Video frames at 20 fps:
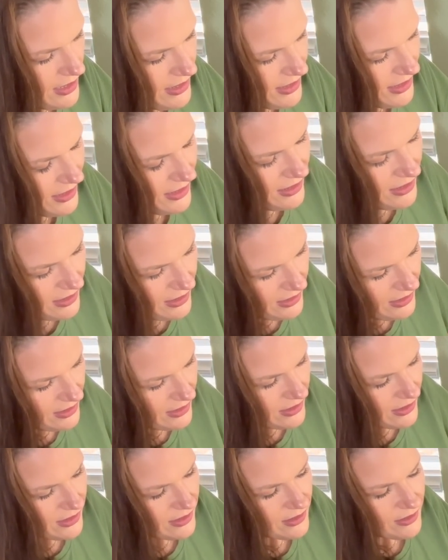is that
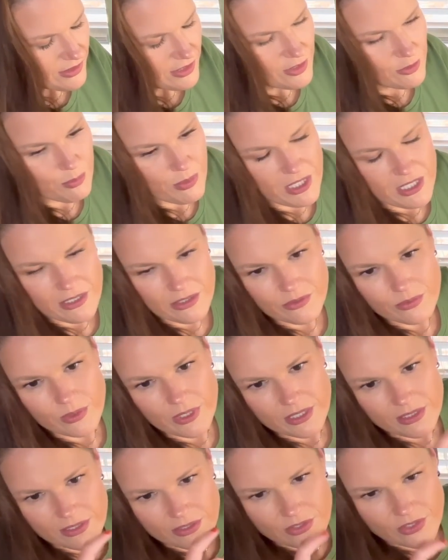this
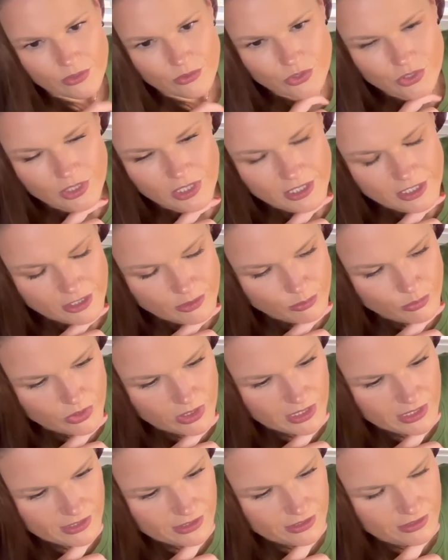pathway that's so shiny and
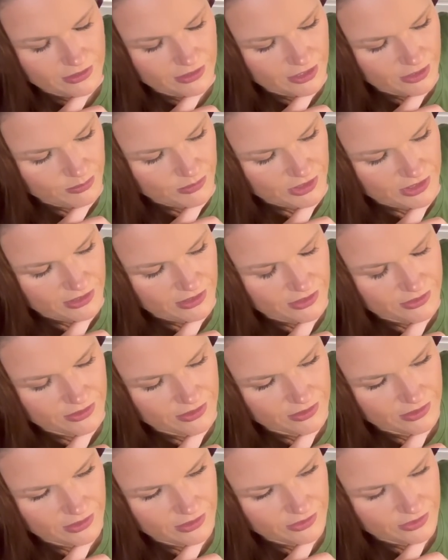bright, it could lead me to other
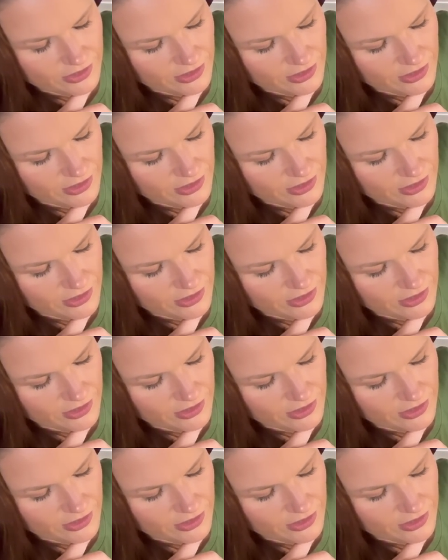things.